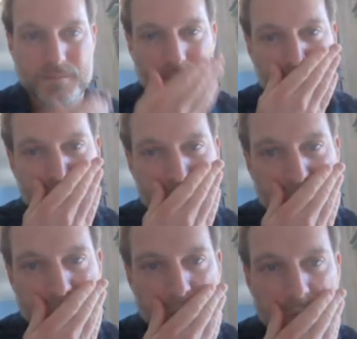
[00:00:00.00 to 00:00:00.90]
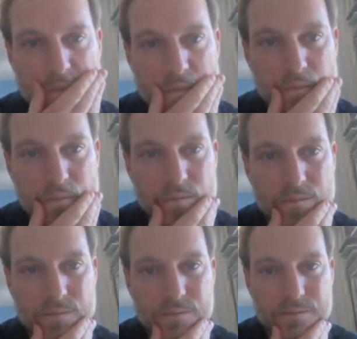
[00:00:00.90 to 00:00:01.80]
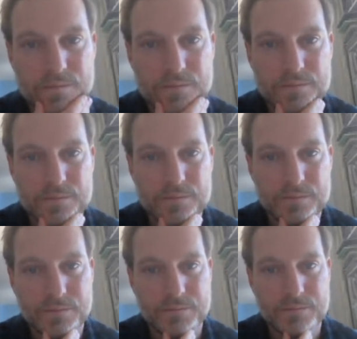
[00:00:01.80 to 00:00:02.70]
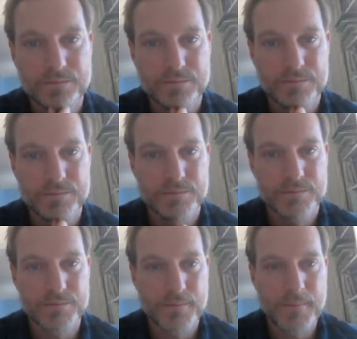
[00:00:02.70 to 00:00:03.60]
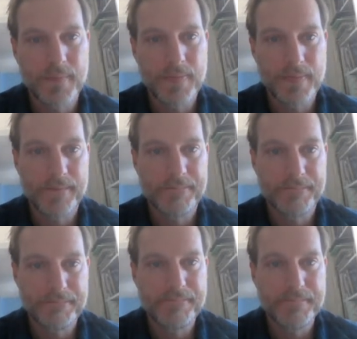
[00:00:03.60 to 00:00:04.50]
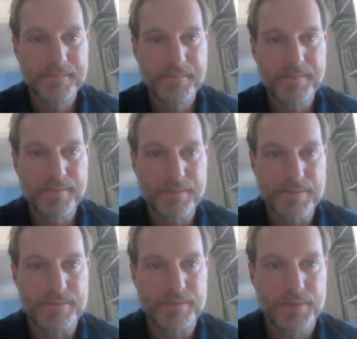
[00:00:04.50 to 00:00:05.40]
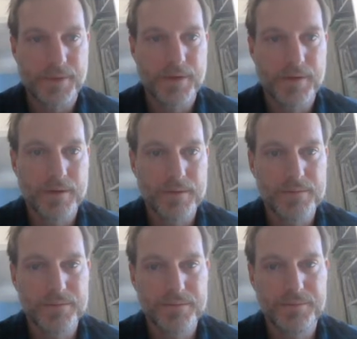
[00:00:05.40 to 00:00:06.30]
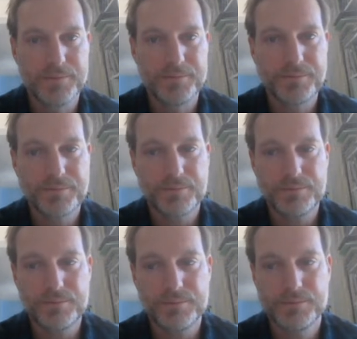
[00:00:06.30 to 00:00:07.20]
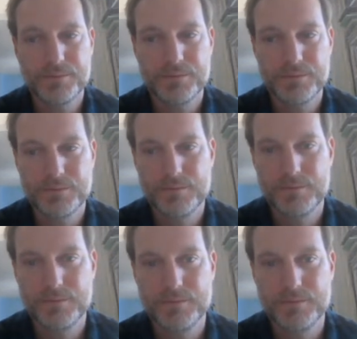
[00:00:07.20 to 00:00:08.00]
No words are spoken by the person on screen.